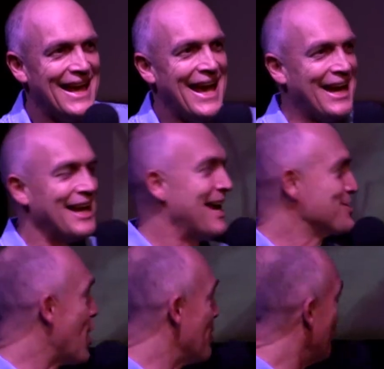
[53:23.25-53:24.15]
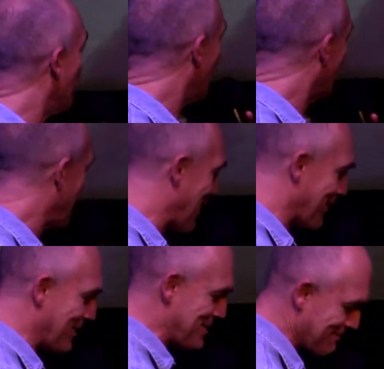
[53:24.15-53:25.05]
and it has half a wall around
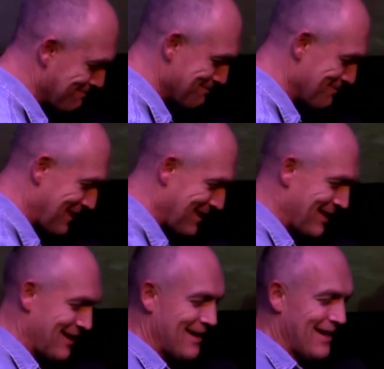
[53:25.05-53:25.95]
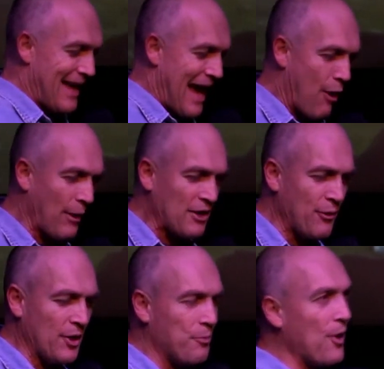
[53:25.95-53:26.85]
it. I wonder if we
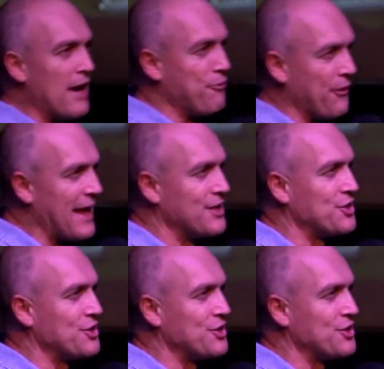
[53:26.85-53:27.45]
could pray for that